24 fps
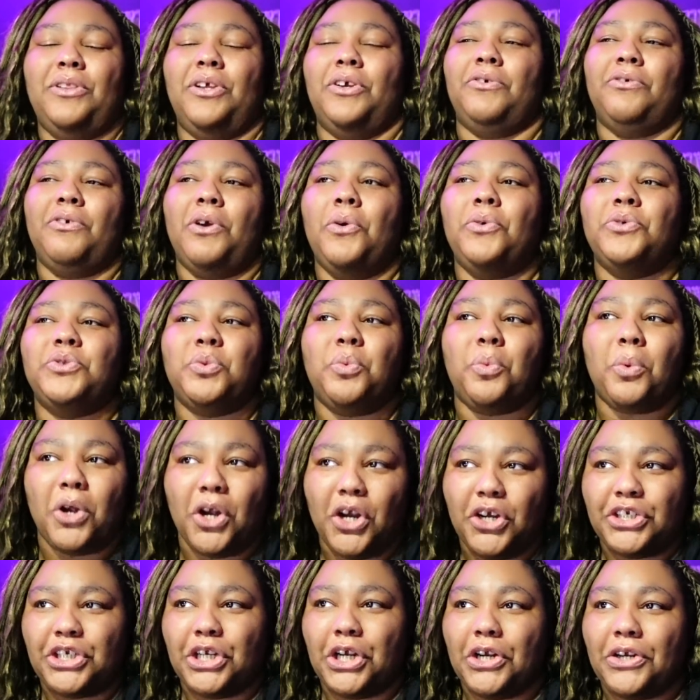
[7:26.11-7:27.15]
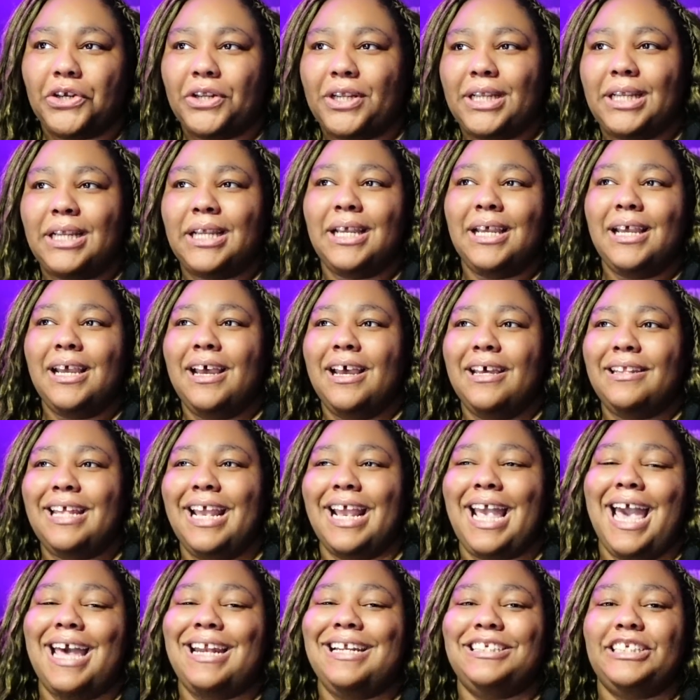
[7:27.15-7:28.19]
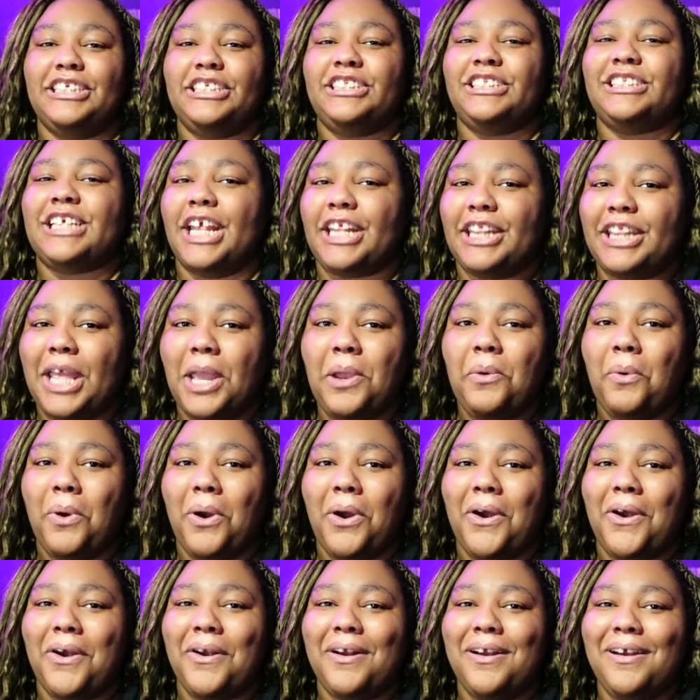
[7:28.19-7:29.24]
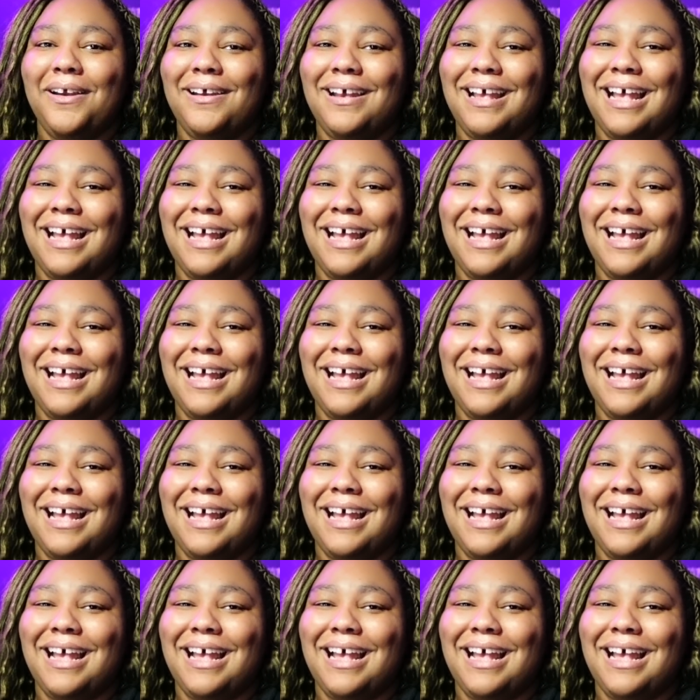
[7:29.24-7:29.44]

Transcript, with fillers: the crows were dirty, they kind of just said they were.